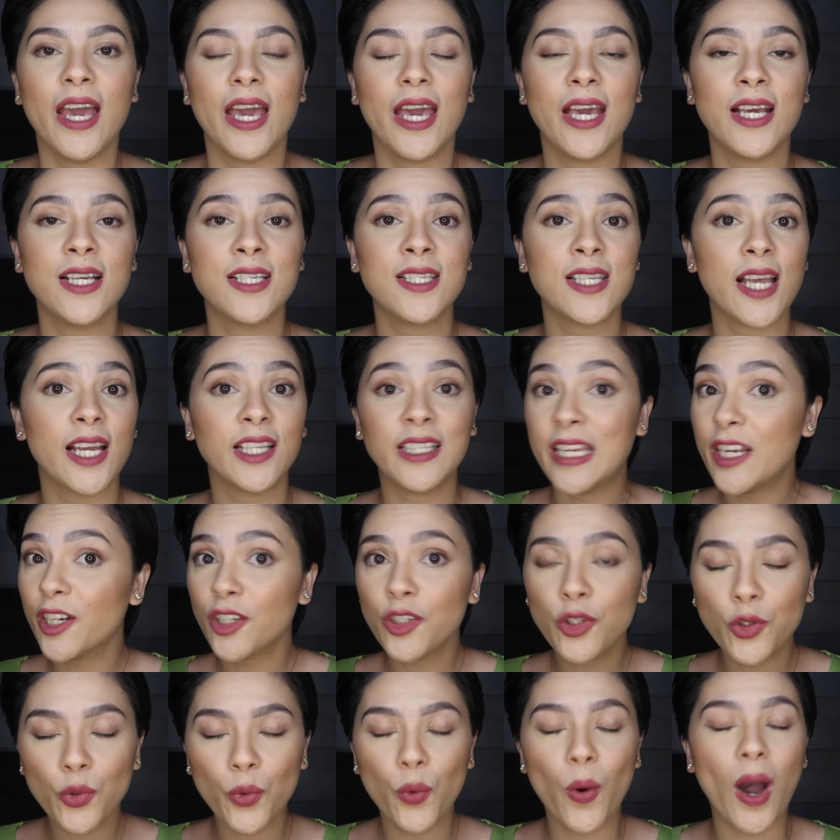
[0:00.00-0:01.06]
is
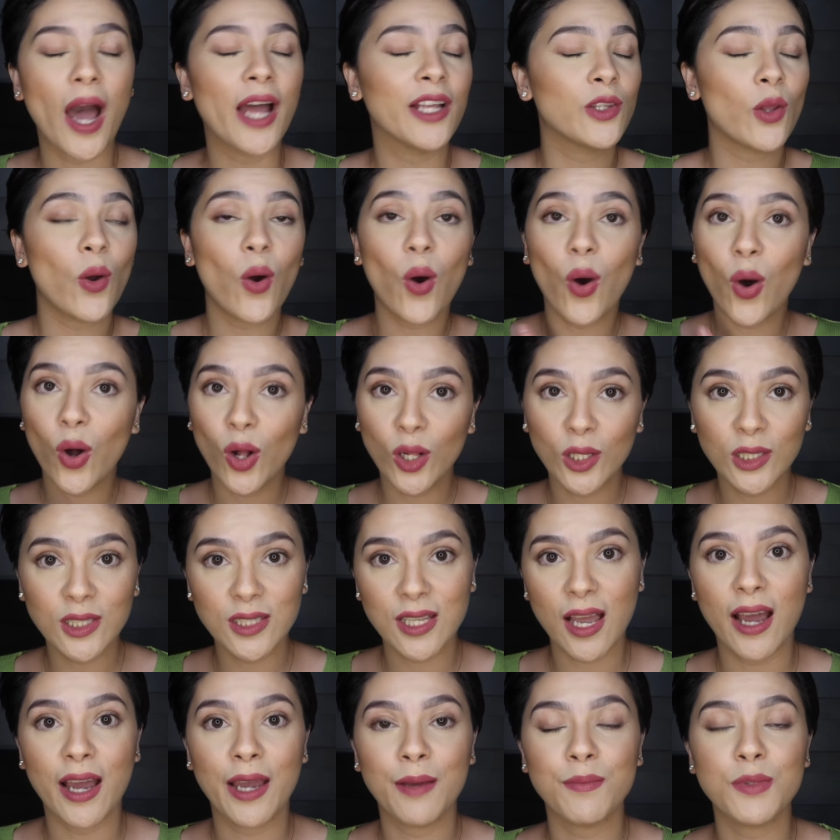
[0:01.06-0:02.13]
adhered to at all
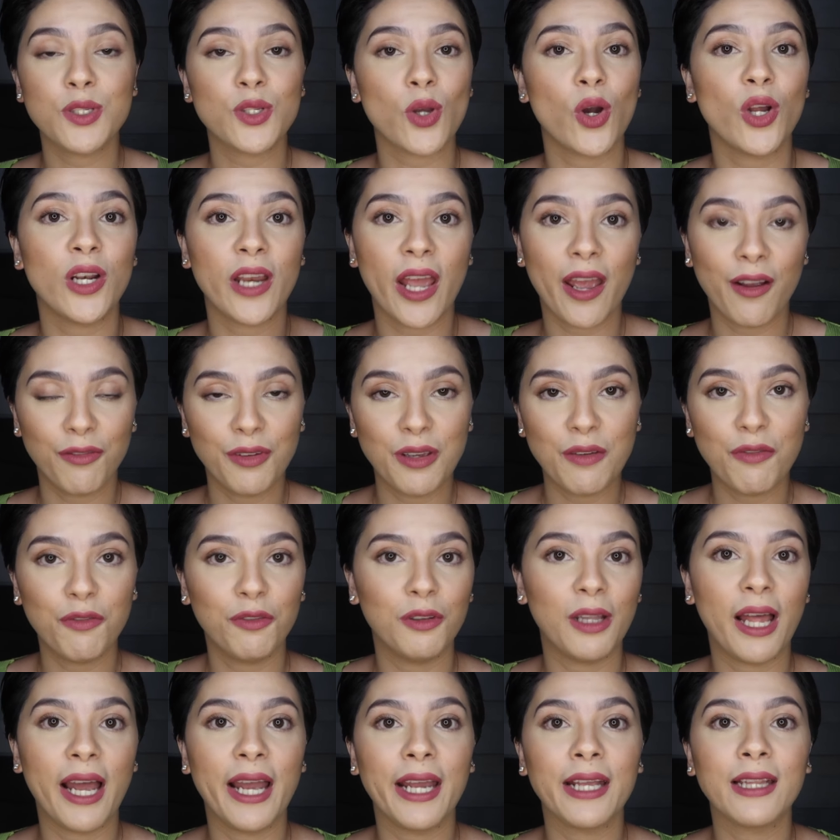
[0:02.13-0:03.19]
times on every
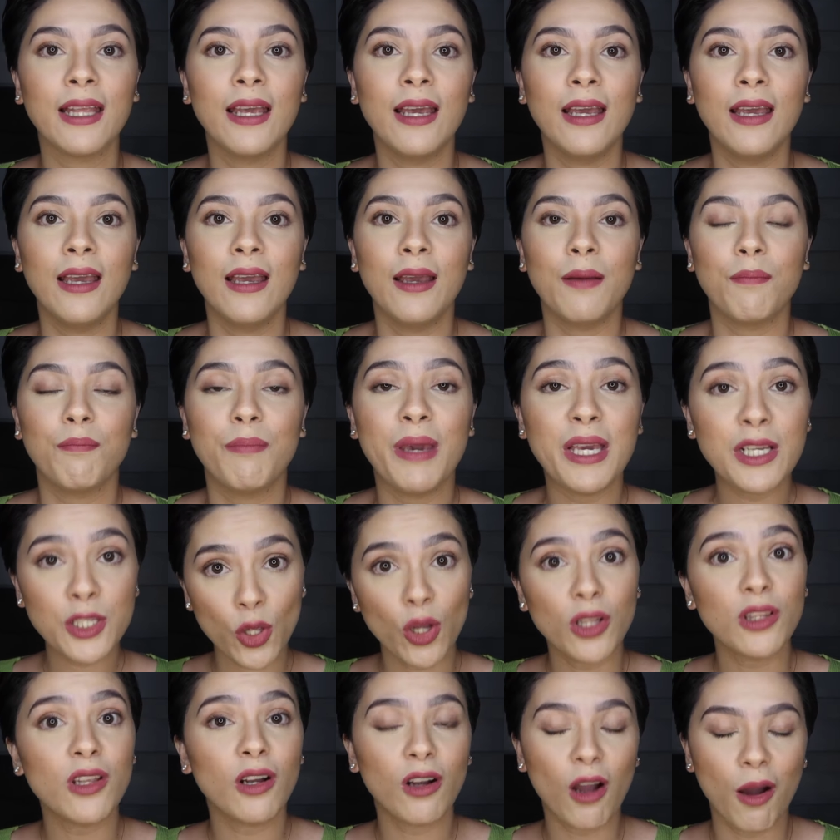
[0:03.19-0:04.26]
flight based
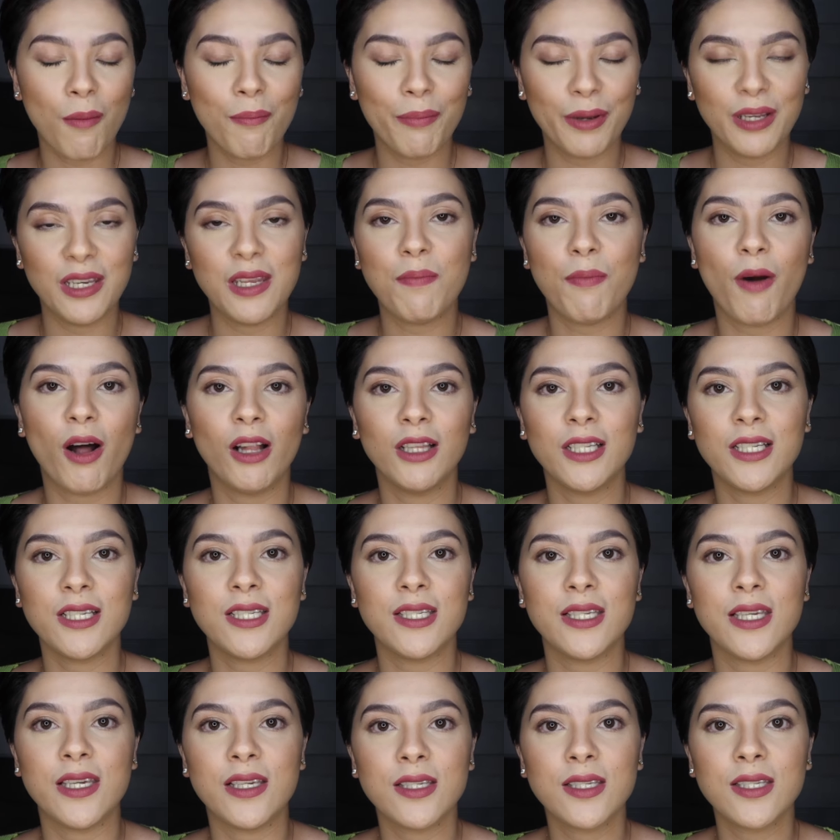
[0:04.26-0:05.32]
on the company
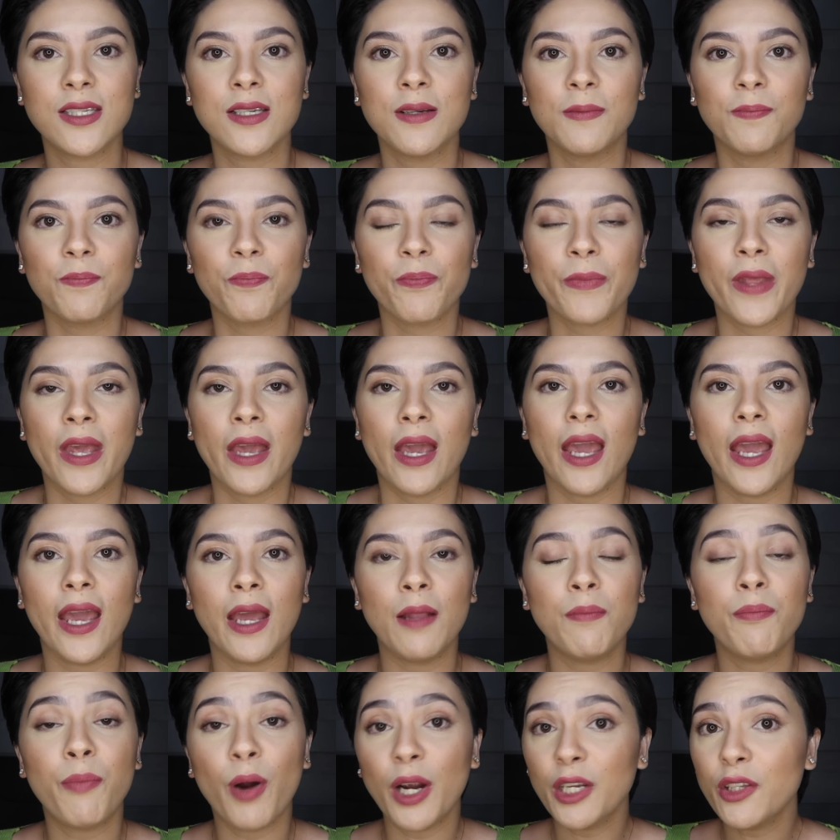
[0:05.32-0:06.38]
policies.
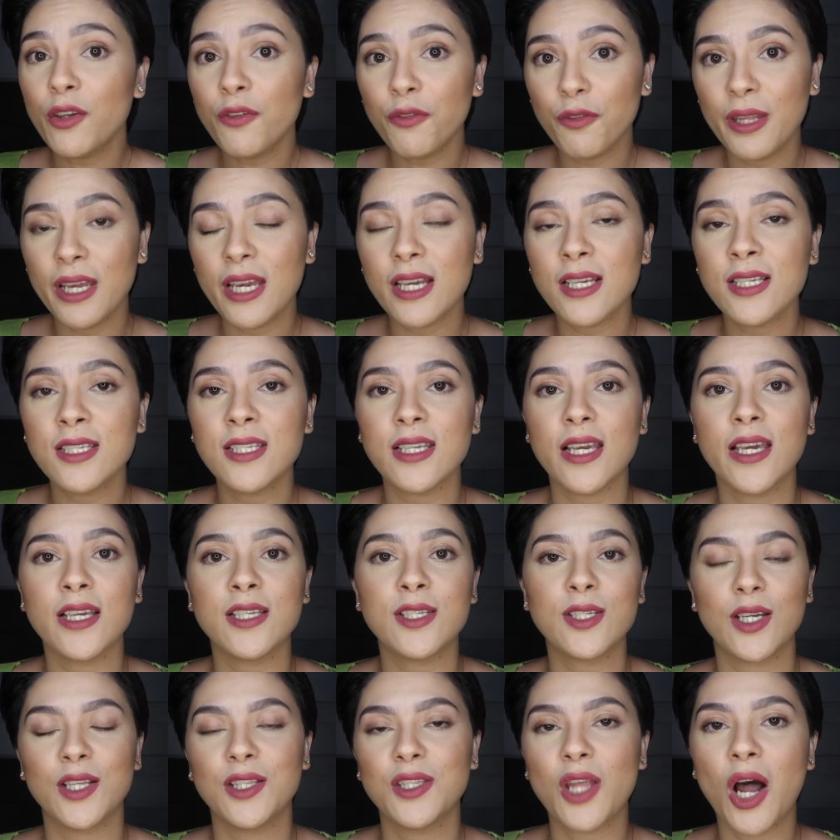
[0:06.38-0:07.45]
And part of this is
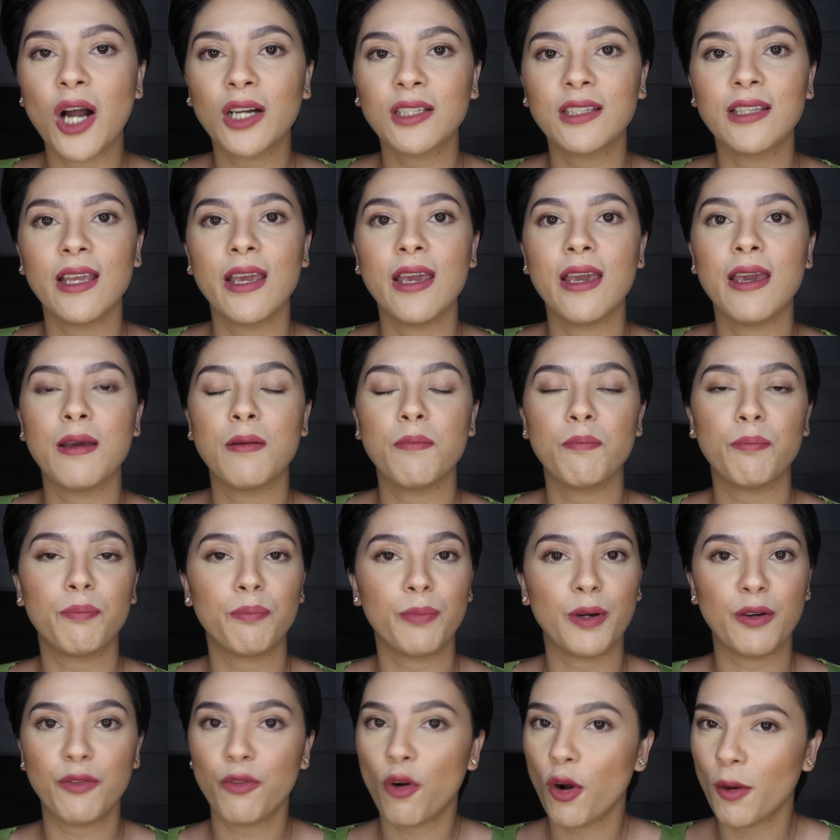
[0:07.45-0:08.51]
conducting
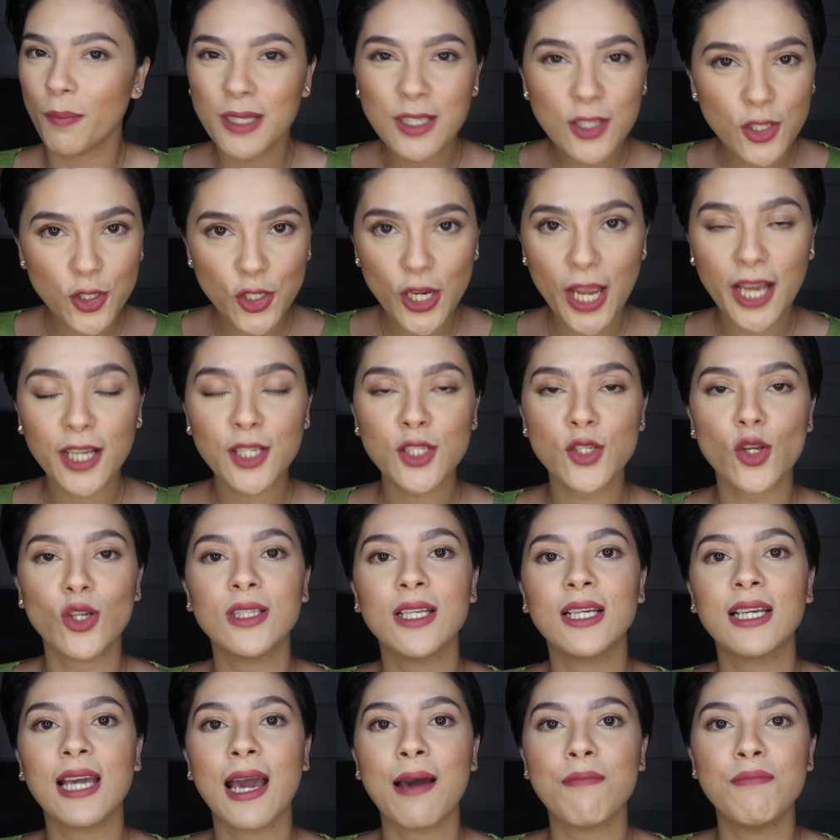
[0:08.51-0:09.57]
performance checks on
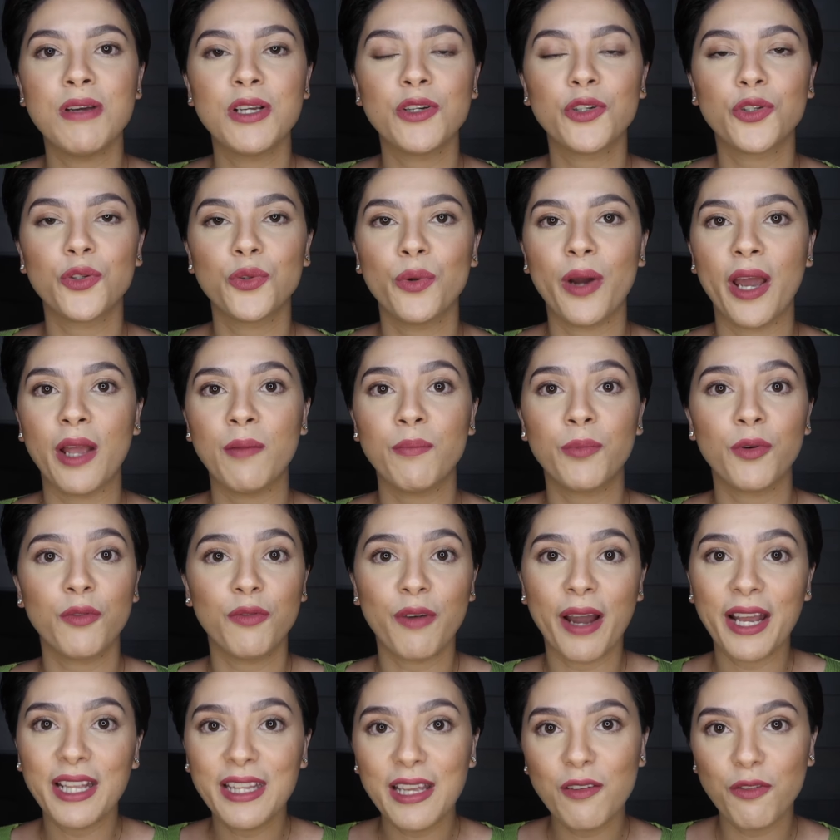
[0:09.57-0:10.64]
the cabin crew and
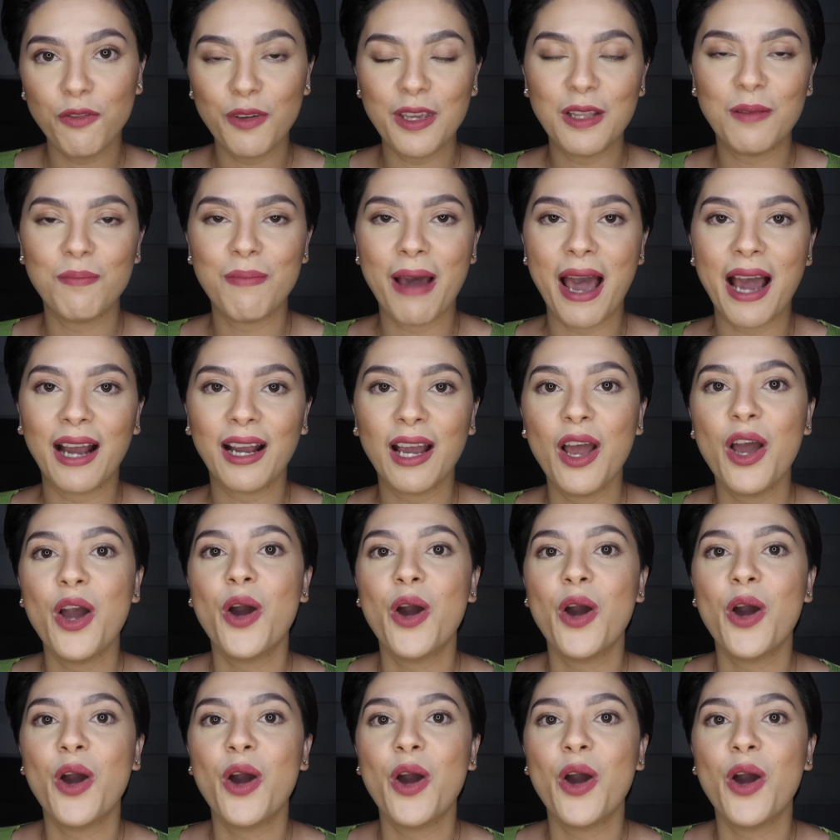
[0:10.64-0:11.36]
providing feedback